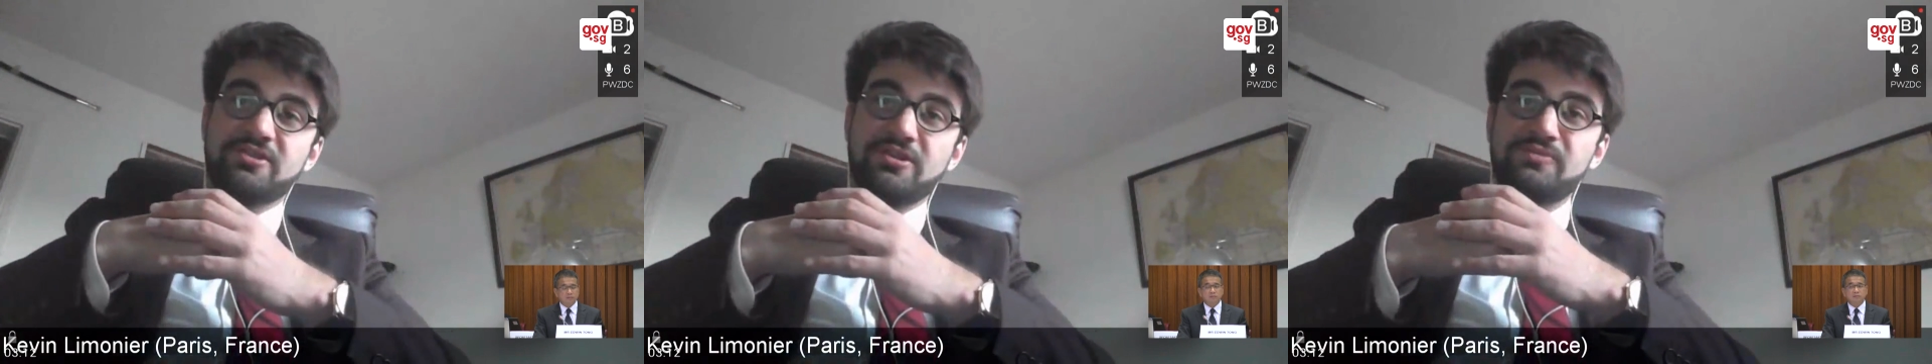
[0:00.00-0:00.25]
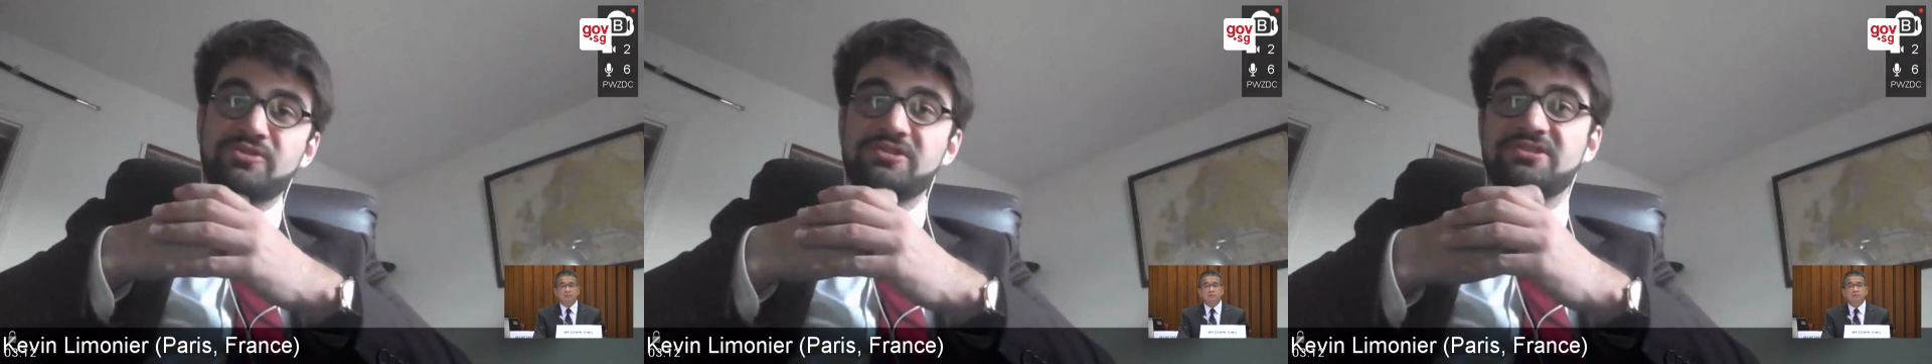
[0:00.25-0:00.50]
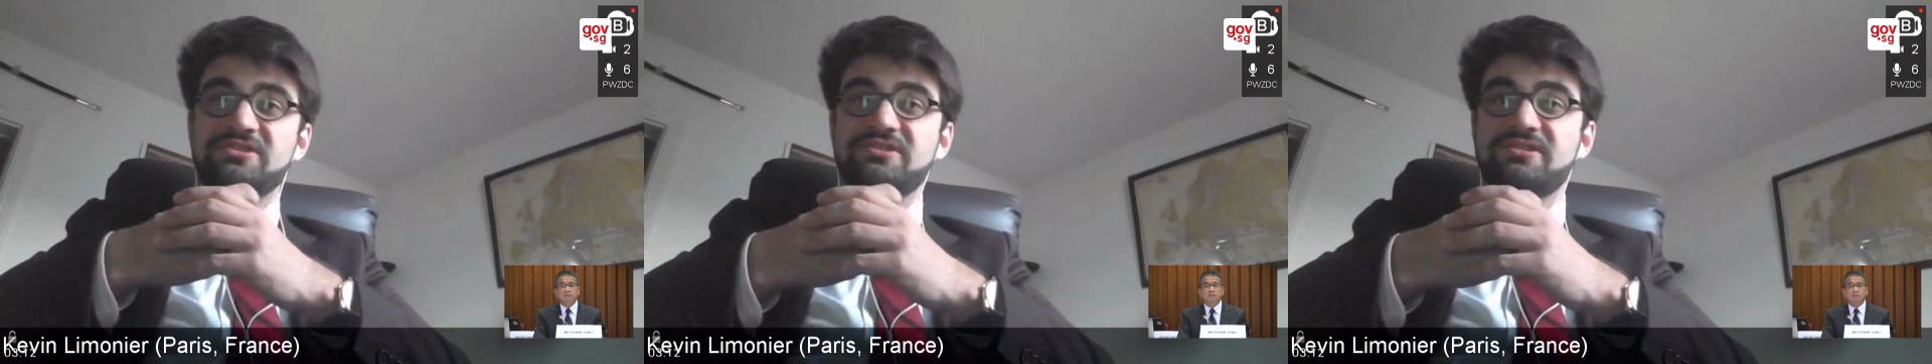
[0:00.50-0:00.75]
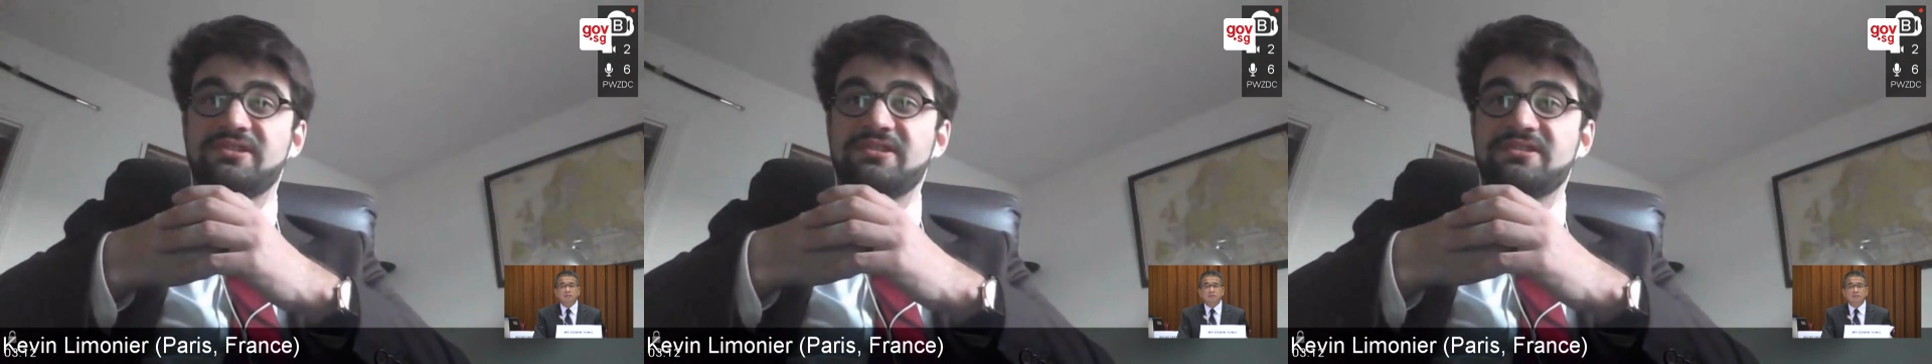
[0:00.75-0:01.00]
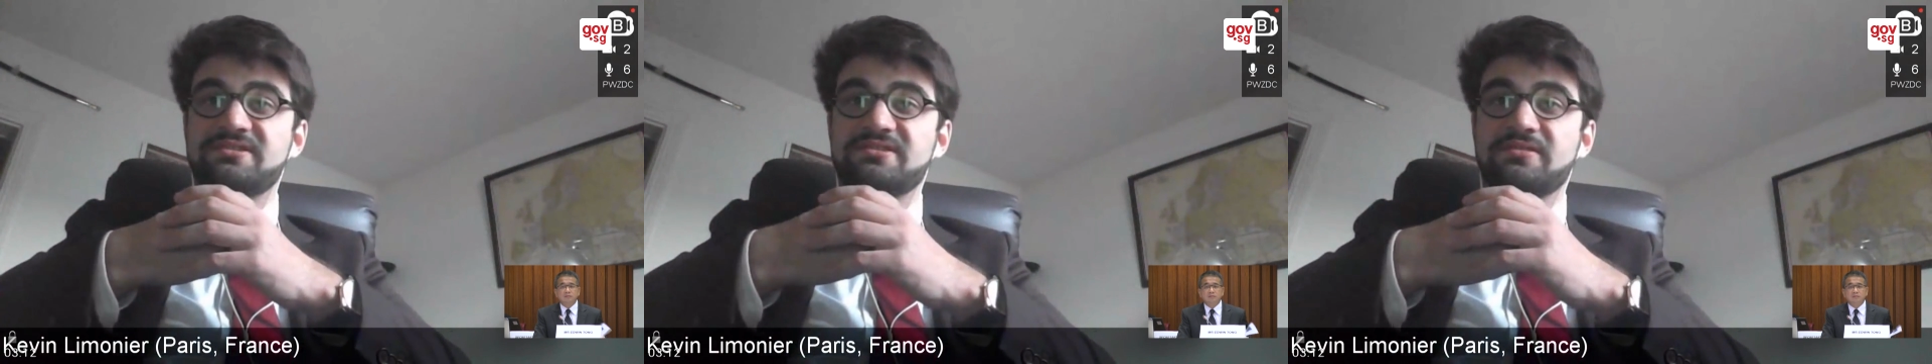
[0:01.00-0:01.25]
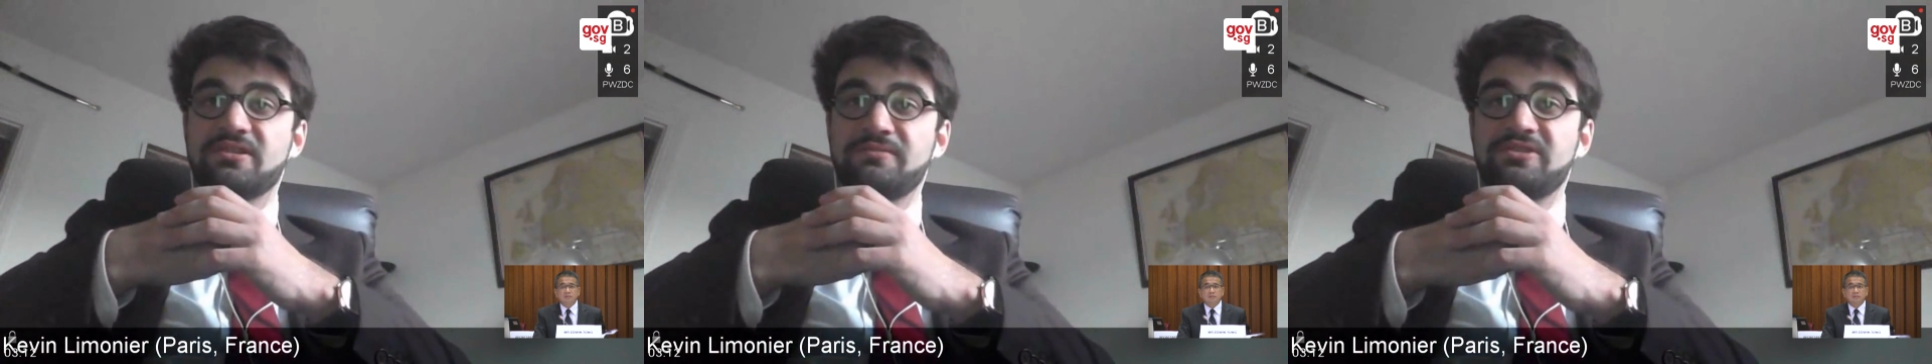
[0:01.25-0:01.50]
community is
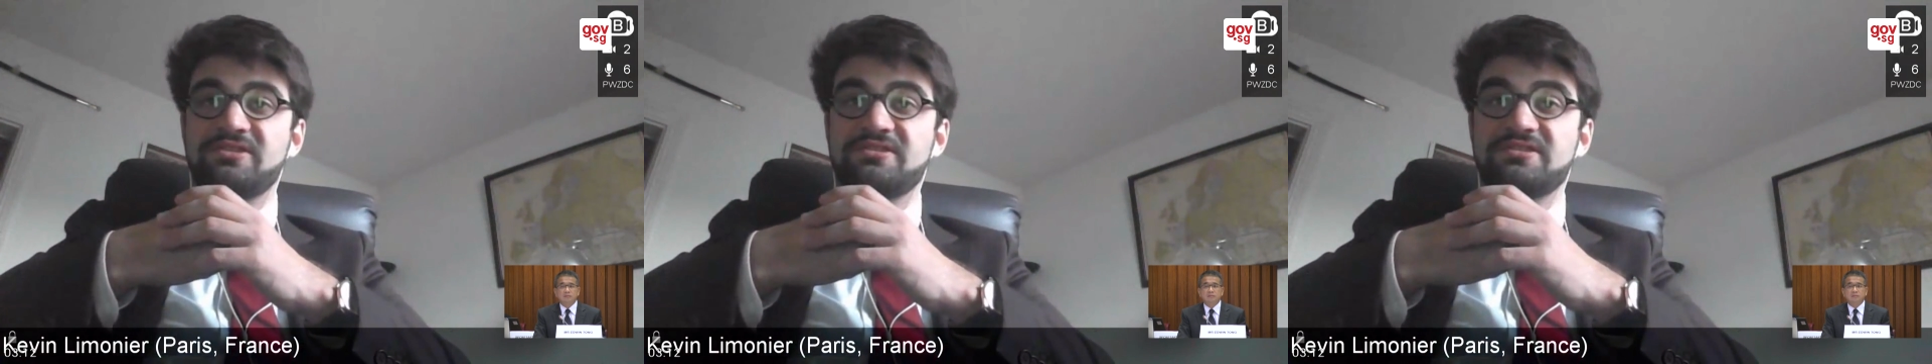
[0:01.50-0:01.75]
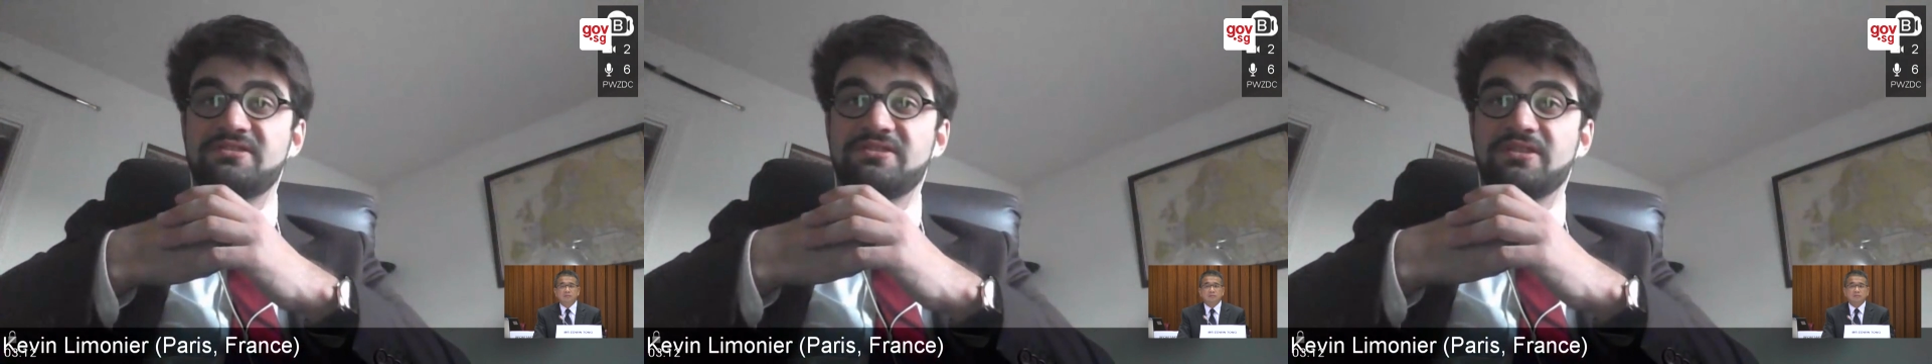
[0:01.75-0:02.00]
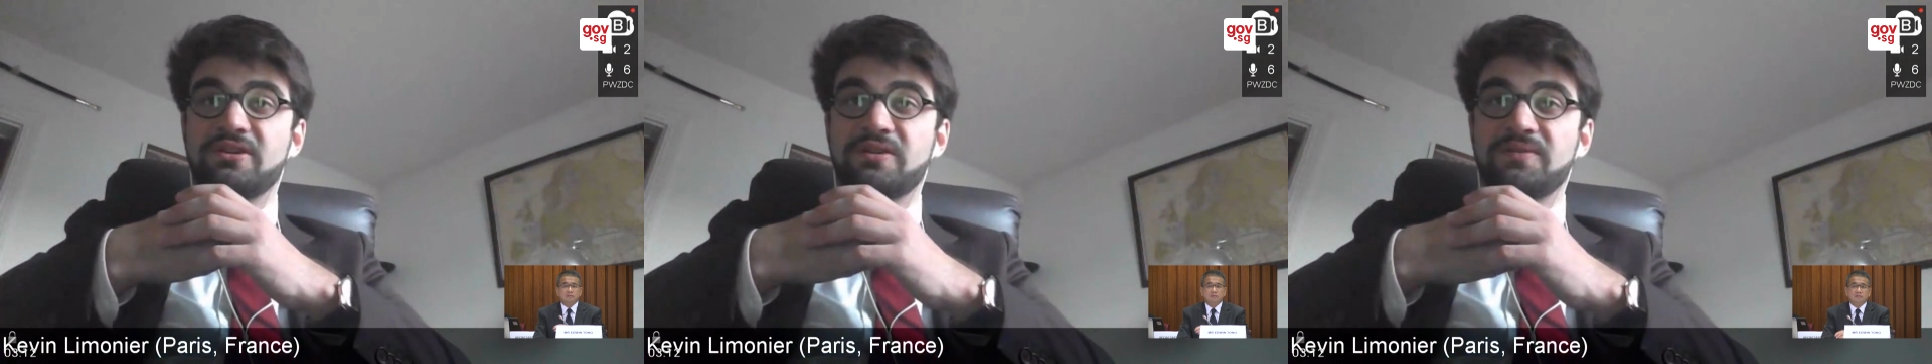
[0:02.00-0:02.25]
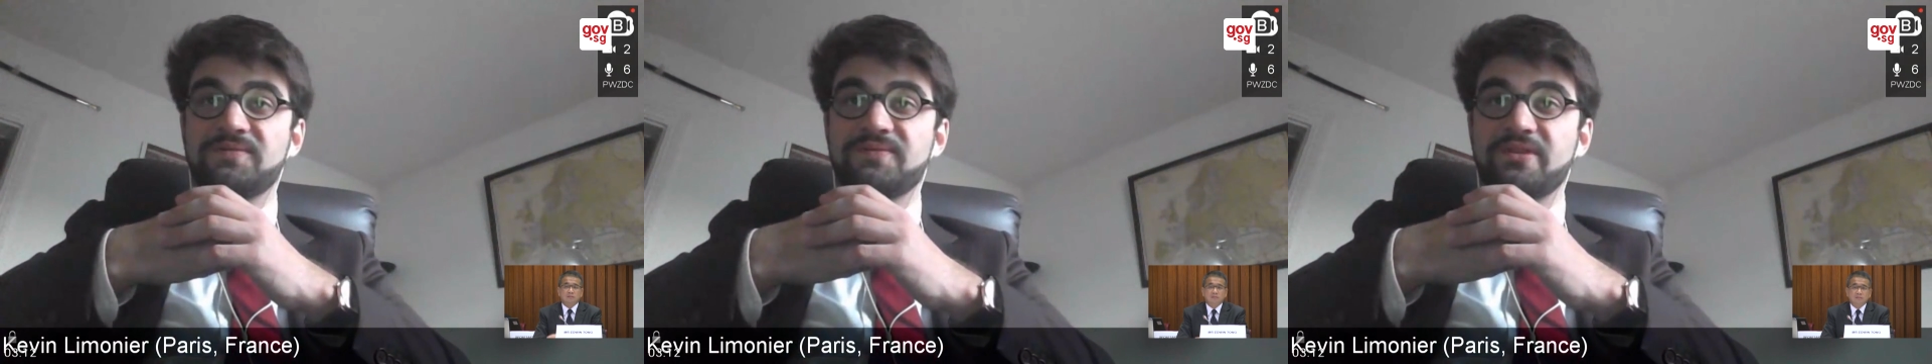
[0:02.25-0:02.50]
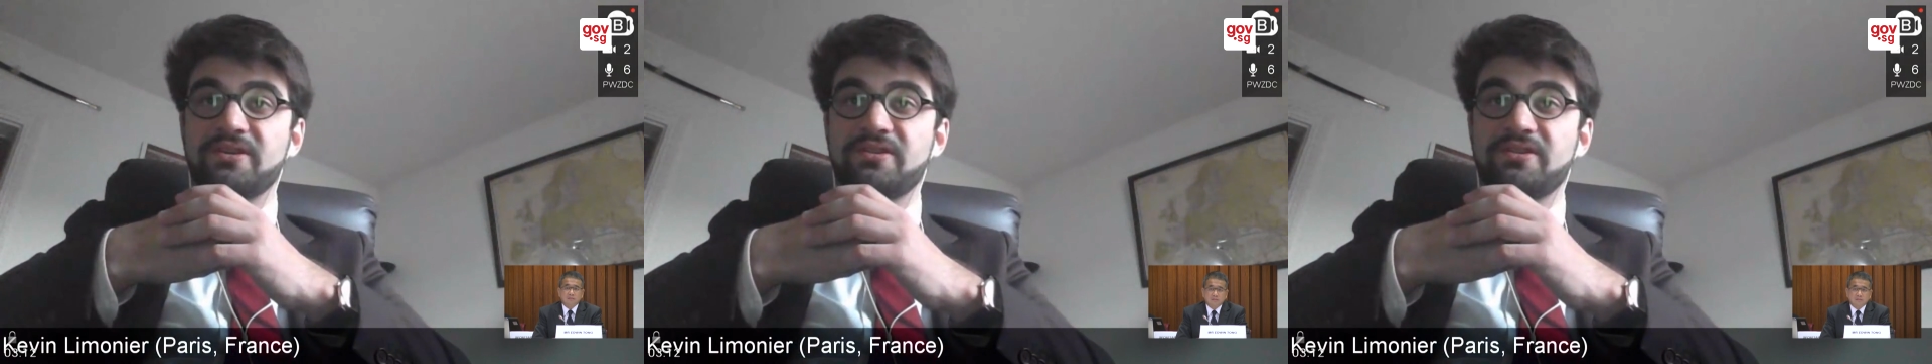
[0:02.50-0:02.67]
the community of